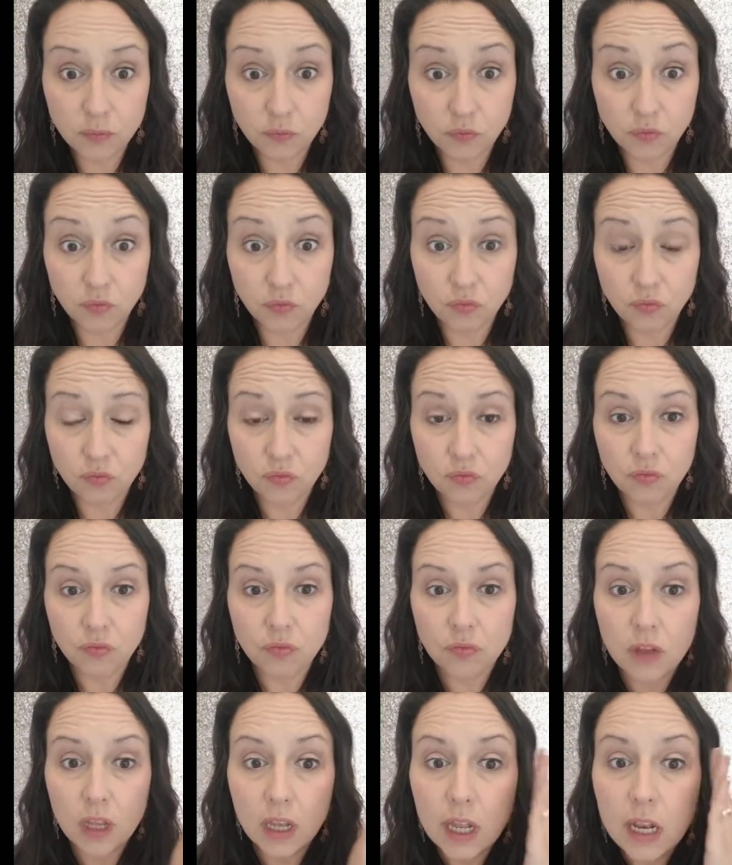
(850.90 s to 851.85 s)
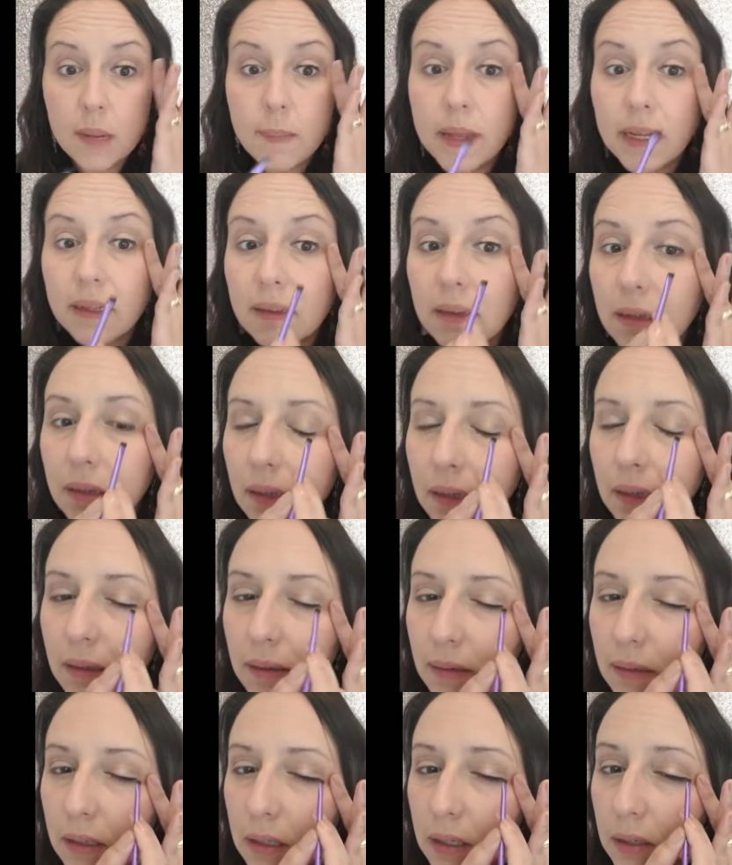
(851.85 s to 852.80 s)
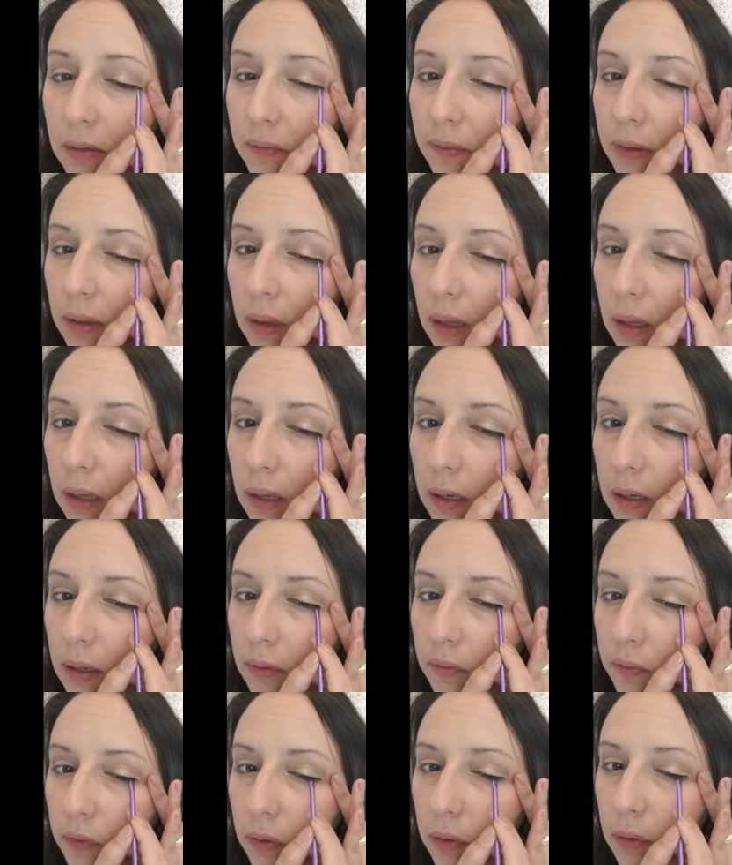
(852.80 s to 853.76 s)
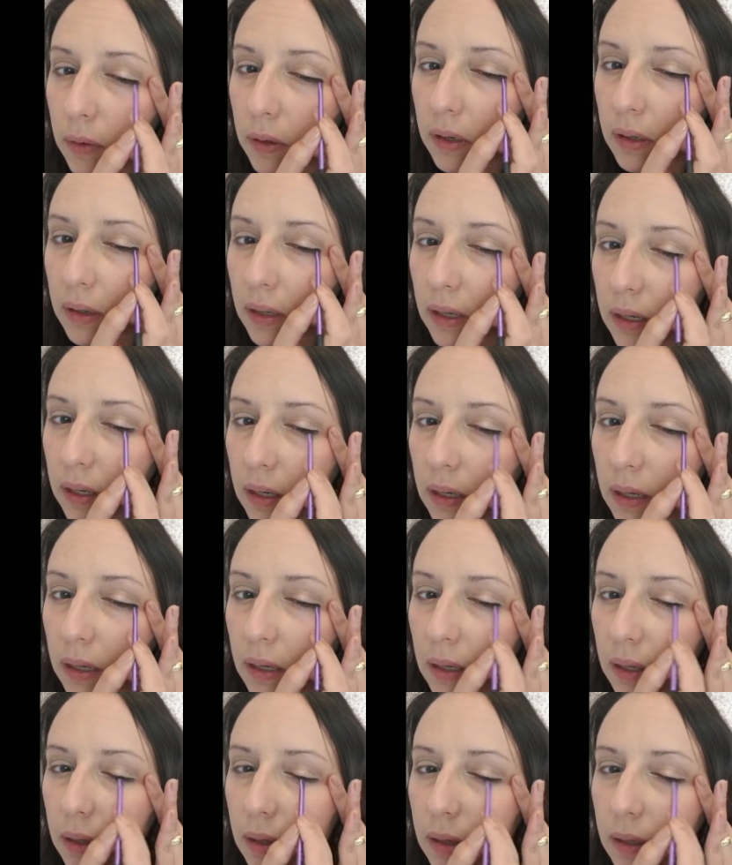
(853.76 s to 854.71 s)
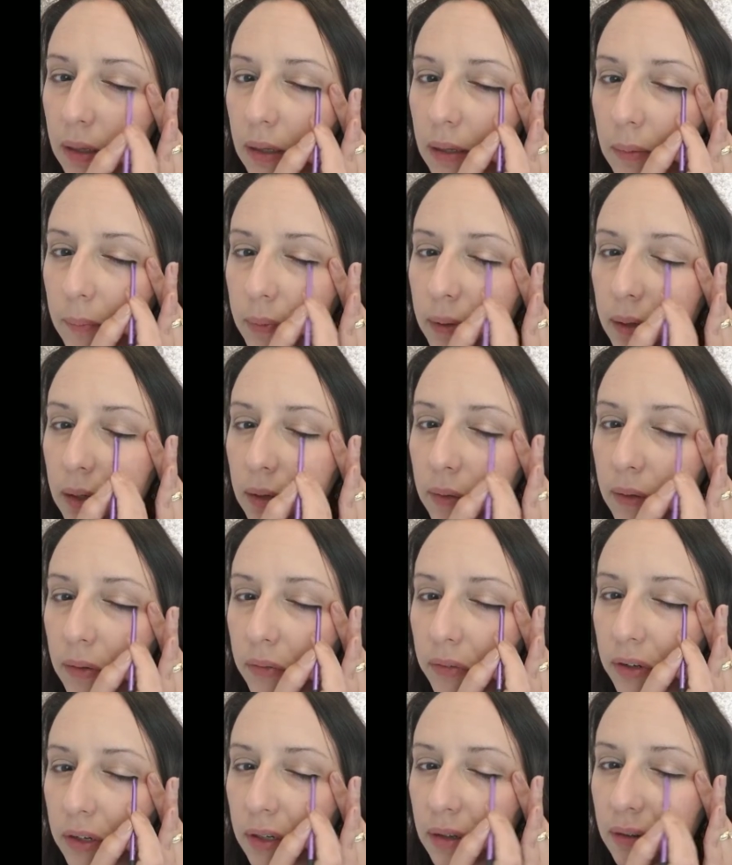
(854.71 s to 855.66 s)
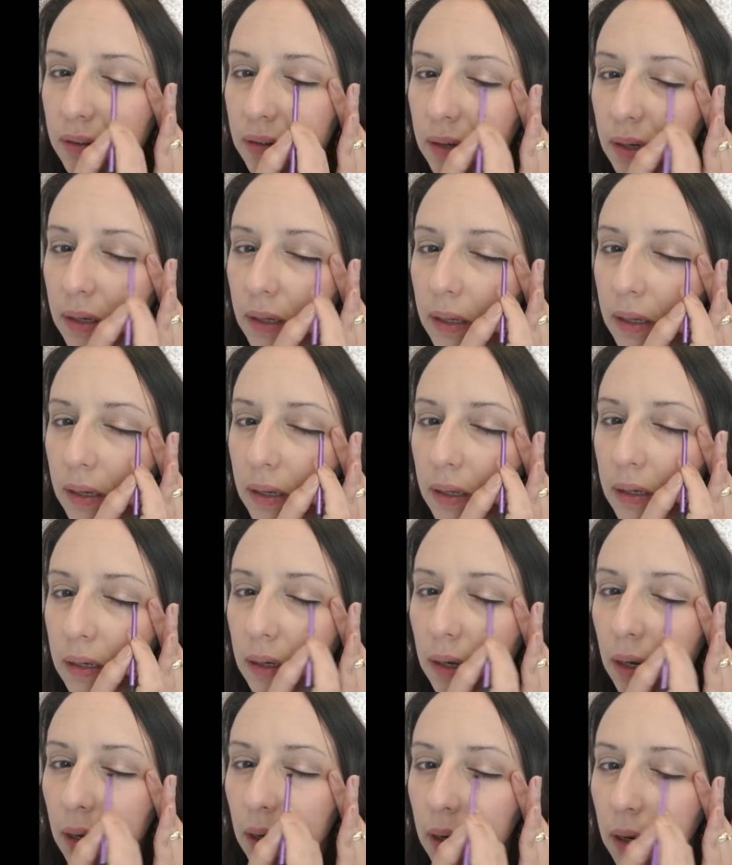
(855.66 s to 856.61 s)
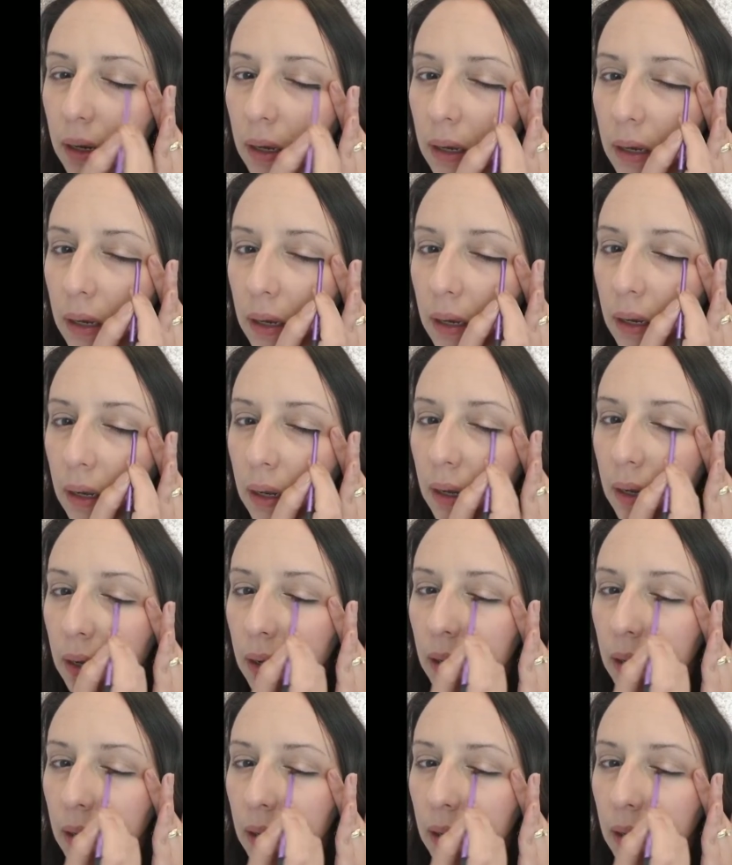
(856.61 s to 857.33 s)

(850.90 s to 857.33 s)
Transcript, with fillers: Swoopy, swoopy. That makes a nice even line if you are lucky like me and you have a good steady hand.